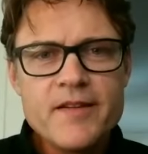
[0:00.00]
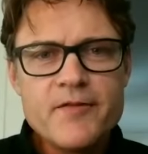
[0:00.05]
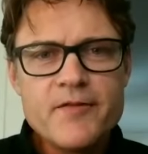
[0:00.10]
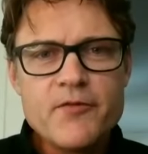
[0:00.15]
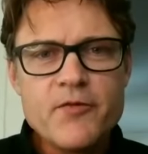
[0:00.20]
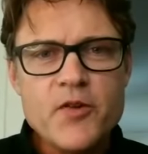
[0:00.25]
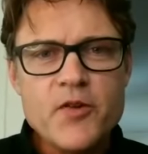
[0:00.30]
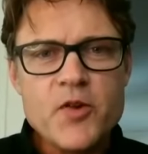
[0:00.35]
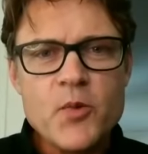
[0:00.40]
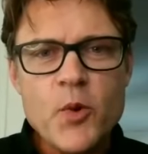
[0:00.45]

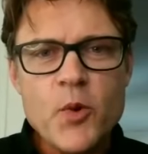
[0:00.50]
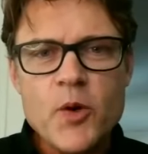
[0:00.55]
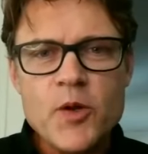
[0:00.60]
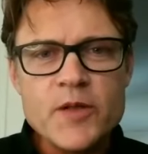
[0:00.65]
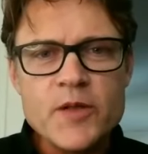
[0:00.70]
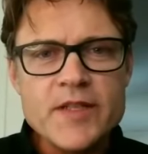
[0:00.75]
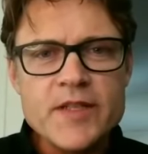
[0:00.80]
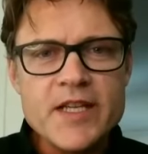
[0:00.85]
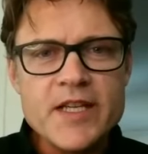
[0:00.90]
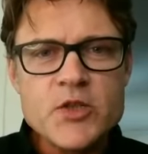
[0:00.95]
for the
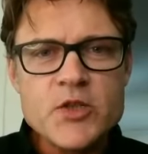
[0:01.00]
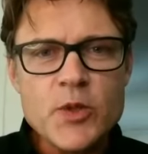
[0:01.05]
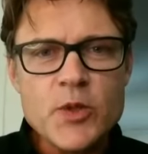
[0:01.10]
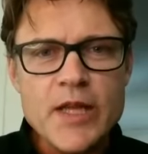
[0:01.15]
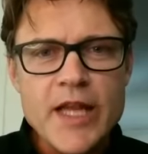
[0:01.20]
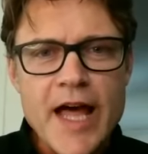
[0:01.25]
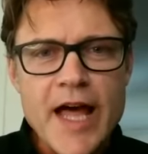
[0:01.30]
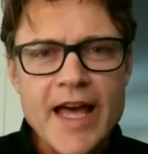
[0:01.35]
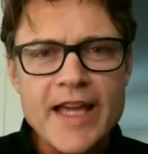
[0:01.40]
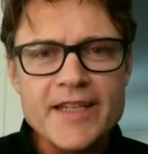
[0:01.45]
world needs your
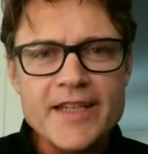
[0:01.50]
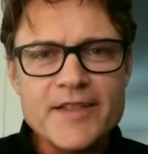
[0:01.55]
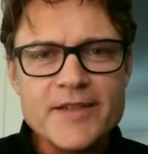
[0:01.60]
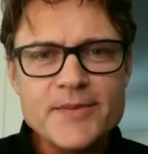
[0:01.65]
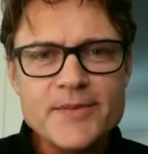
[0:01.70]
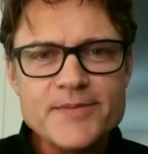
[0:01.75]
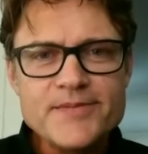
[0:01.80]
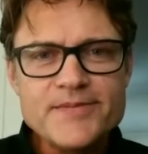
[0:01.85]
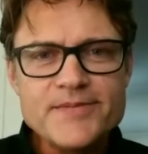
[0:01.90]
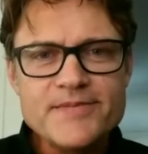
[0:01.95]
light
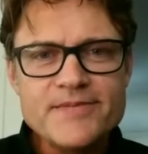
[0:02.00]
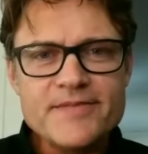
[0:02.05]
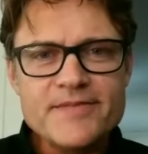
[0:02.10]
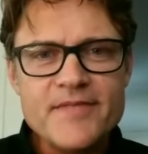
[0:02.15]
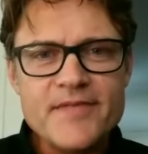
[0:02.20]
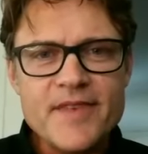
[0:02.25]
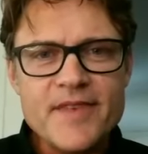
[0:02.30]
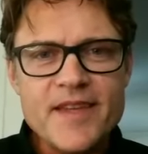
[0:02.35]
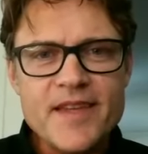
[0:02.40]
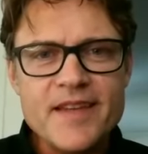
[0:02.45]

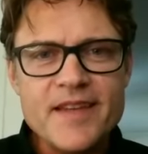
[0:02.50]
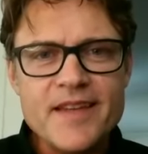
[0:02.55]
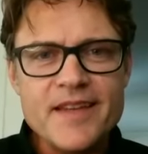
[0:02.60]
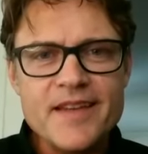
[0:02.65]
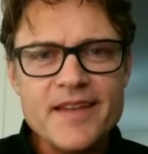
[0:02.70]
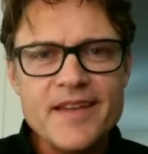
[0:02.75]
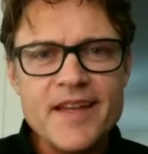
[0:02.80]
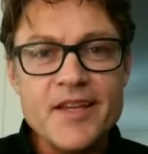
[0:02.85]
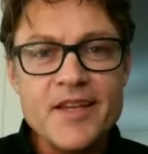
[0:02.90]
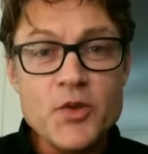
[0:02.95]

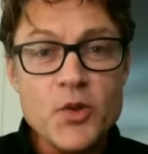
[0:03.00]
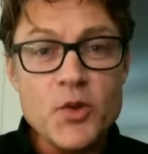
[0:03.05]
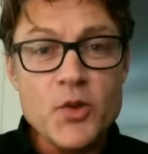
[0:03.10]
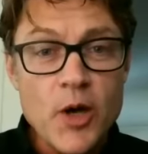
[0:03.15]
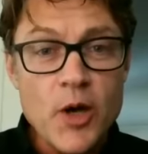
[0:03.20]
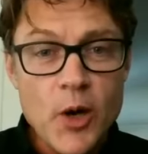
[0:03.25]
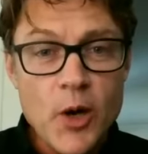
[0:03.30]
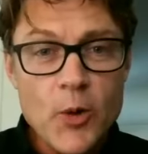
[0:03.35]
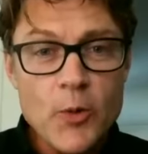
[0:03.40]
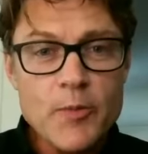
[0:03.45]
and your
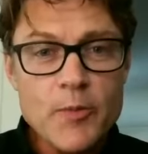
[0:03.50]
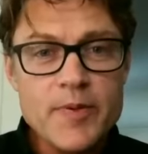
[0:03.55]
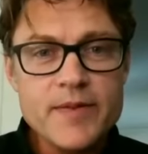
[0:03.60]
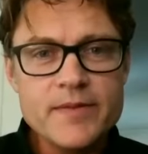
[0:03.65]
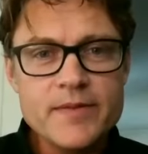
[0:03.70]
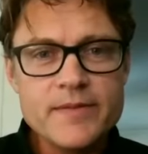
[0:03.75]
hope